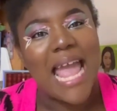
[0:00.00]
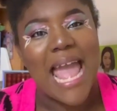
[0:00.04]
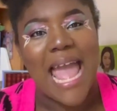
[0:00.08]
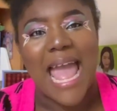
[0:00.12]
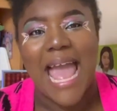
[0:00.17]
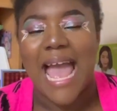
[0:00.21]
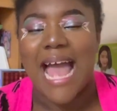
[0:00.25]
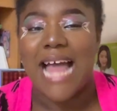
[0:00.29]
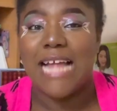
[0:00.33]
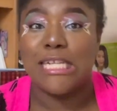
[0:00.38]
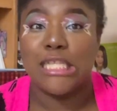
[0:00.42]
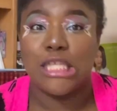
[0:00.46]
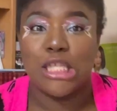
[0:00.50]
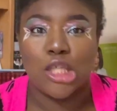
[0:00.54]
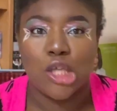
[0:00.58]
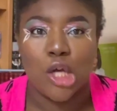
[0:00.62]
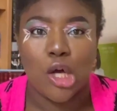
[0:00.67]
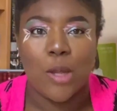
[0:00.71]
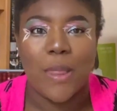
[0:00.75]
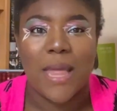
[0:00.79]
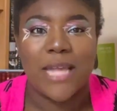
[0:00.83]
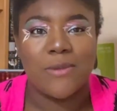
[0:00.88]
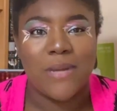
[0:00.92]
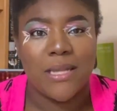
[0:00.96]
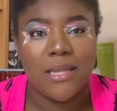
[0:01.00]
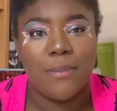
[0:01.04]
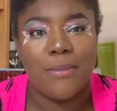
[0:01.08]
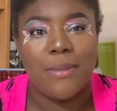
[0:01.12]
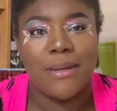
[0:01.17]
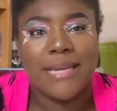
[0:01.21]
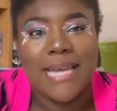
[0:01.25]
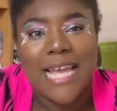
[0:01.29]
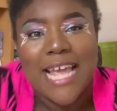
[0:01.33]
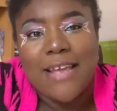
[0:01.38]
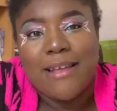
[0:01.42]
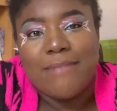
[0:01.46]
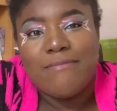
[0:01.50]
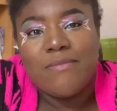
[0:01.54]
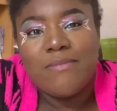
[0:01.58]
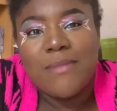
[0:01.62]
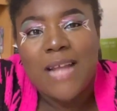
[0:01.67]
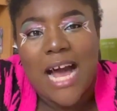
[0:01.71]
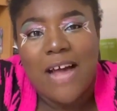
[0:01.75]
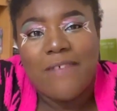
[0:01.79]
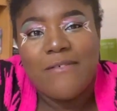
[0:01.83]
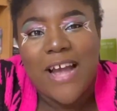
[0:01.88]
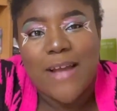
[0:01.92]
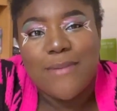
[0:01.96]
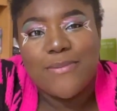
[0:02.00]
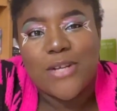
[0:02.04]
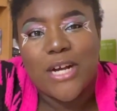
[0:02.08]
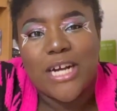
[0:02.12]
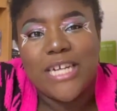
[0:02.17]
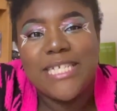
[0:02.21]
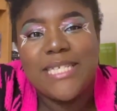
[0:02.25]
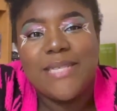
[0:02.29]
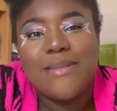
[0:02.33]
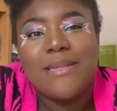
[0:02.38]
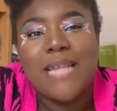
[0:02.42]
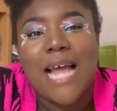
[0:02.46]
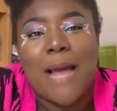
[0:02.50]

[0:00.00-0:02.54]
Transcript: And so that's why the book gate got 5 stars.